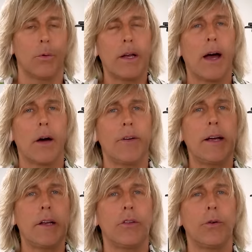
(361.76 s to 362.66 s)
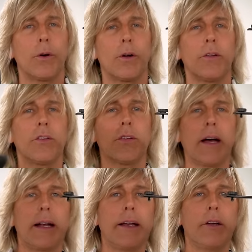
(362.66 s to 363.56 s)
where you have an A D two hundred on this
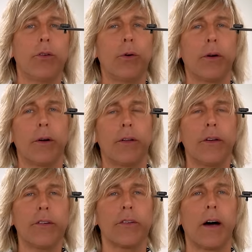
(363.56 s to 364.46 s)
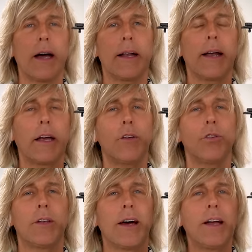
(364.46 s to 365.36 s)
side and A D two hundred on this side, and that gives
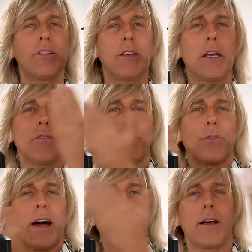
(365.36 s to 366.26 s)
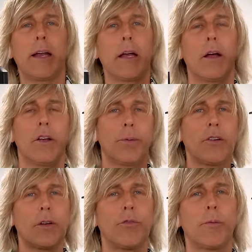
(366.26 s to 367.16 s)
you nice, even, flat lighting, especially